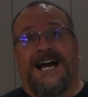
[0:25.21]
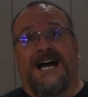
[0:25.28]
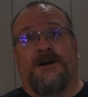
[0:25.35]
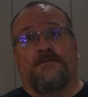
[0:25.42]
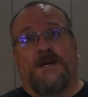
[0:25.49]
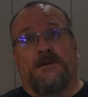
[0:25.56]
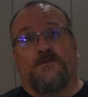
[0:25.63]
a
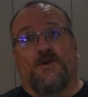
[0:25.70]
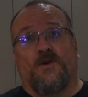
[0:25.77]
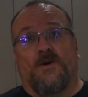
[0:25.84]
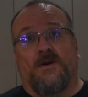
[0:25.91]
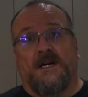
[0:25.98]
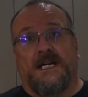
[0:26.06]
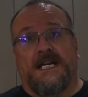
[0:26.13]
bit
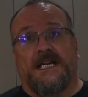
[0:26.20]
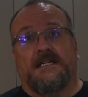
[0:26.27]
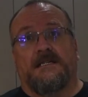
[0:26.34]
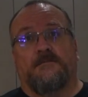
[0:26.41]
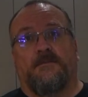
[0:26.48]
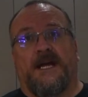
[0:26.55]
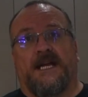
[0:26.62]
more
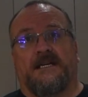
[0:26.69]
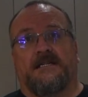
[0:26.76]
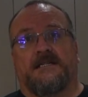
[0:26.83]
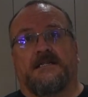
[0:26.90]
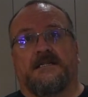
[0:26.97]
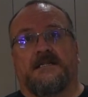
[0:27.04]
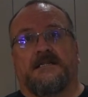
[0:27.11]

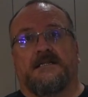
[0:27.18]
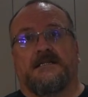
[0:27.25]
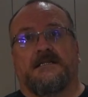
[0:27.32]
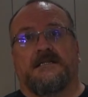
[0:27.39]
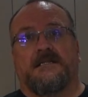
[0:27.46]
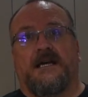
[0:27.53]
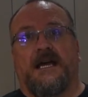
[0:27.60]
independent
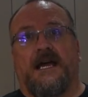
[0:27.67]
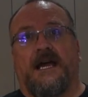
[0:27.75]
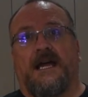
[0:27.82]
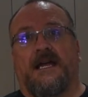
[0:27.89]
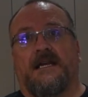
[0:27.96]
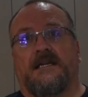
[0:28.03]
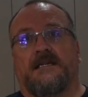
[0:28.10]

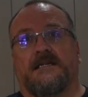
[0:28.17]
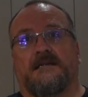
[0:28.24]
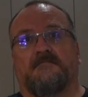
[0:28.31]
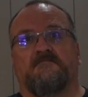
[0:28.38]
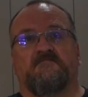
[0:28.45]
and,